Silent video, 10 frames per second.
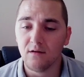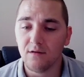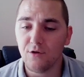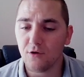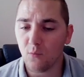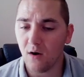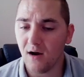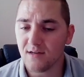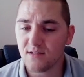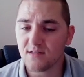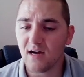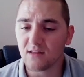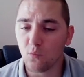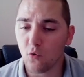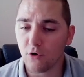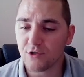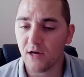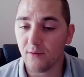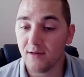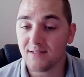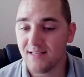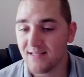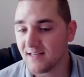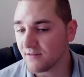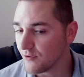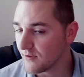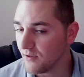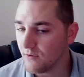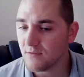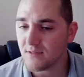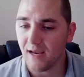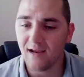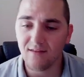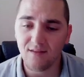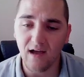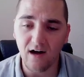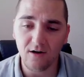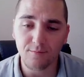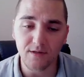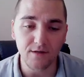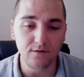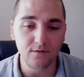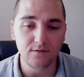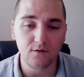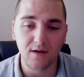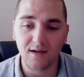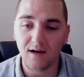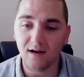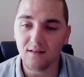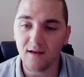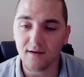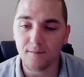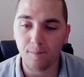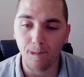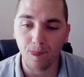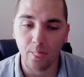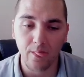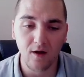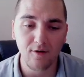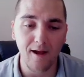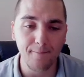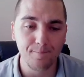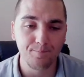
Unit-wise, he's got the War Chariots, he's got the Dragoons, and the Halberdiers. Okay, I like it. All right.